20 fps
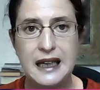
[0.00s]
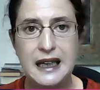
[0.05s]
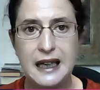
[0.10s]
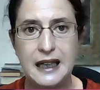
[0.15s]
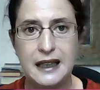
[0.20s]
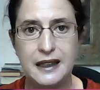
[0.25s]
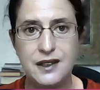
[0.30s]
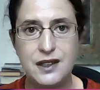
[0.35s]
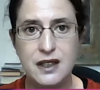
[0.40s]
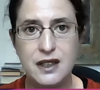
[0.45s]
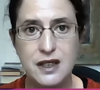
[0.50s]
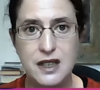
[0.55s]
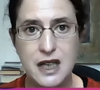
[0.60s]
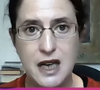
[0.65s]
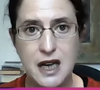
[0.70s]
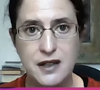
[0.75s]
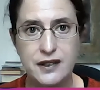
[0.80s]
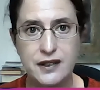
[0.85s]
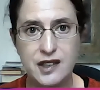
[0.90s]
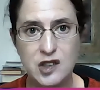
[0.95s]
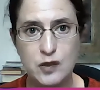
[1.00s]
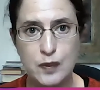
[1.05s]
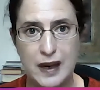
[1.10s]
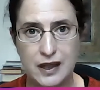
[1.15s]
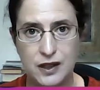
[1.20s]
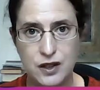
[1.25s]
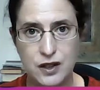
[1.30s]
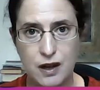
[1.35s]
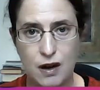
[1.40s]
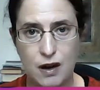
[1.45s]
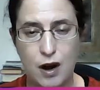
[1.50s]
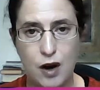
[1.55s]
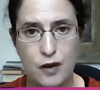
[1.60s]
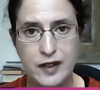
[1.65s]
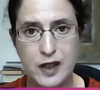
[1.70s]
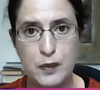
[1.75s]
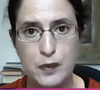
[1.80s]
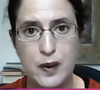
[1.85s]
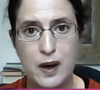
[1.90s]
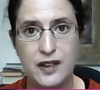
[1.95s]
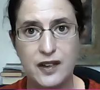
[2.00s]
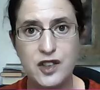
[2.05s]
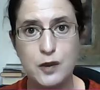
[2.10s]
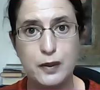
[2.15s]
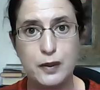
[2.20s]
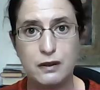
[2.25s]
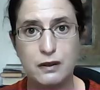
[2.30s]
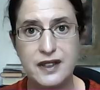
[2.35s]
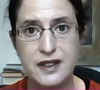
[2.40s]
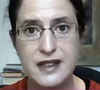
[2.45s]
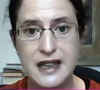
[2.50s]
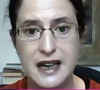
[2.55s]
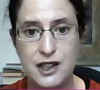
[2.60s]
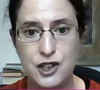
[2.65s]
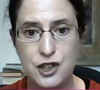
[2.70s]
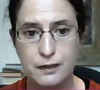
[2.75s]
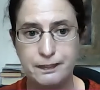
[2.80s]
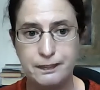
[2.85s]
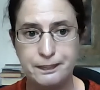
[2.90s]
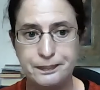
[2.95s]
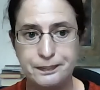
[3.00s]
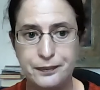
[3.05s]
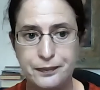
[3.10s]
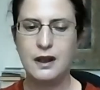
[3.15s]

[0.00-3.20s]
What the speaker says: and indeed the spectre of a possible recession.